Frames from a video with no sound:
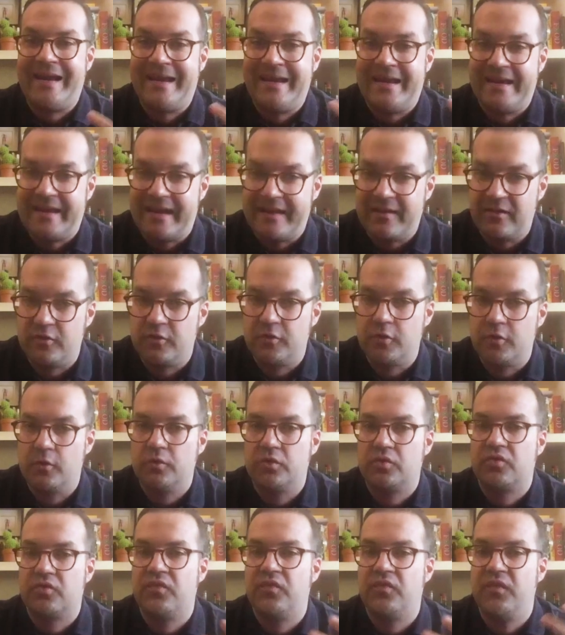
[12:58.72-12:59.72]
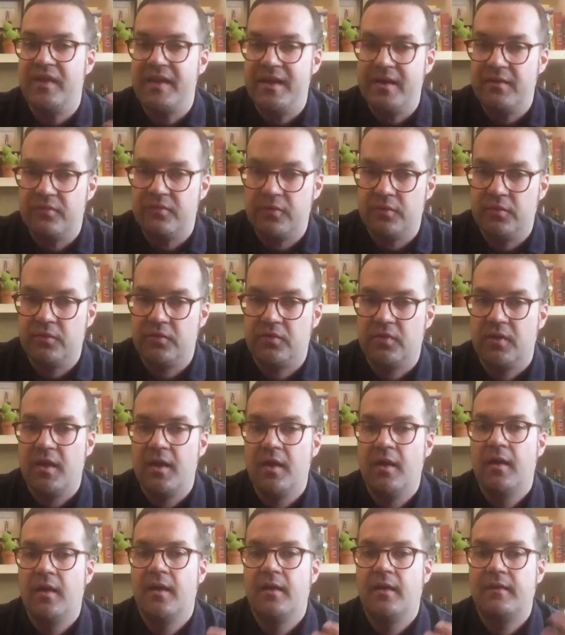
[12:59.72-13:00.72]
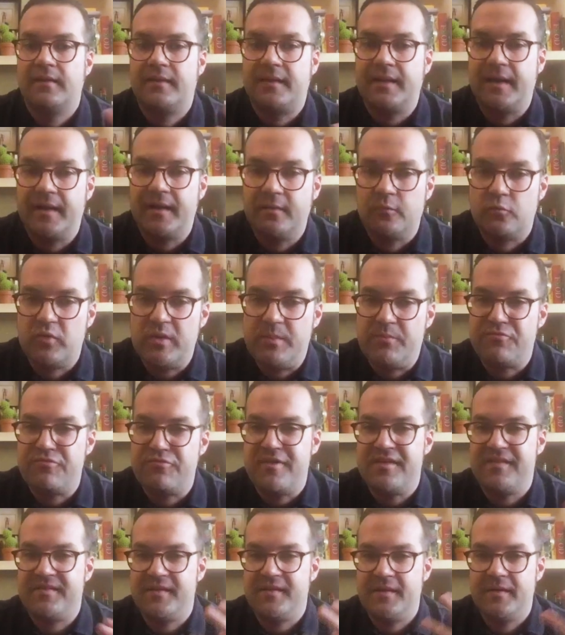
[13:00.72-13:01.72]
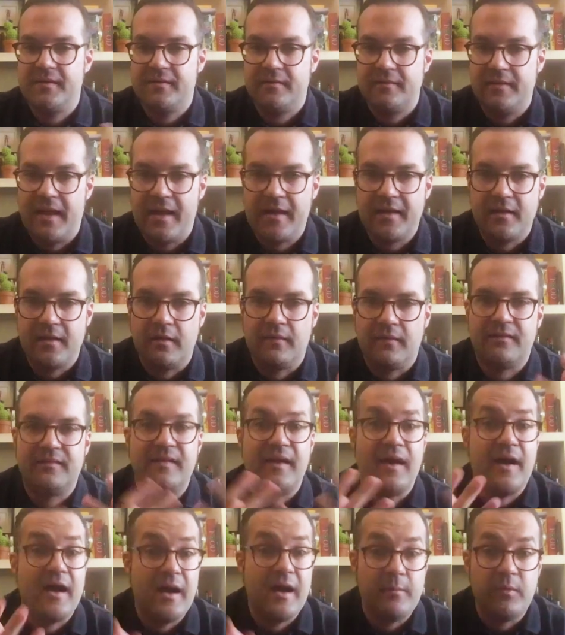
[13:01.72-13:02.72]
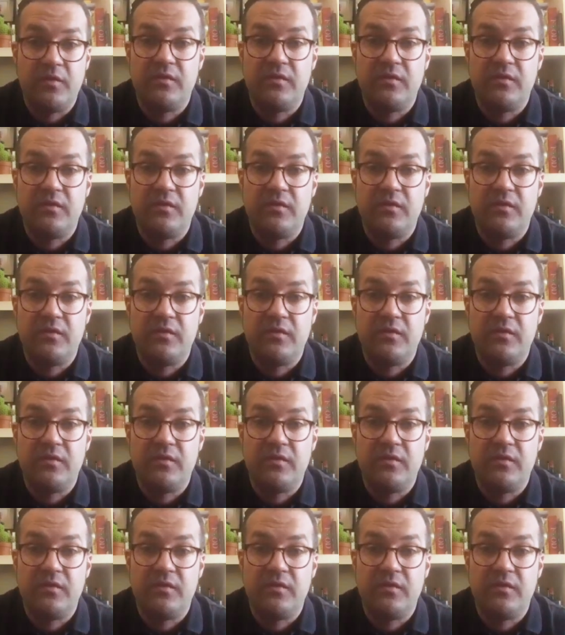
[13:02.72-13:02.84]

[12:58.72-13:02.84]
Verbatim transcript: get those flavors that represent like a time, a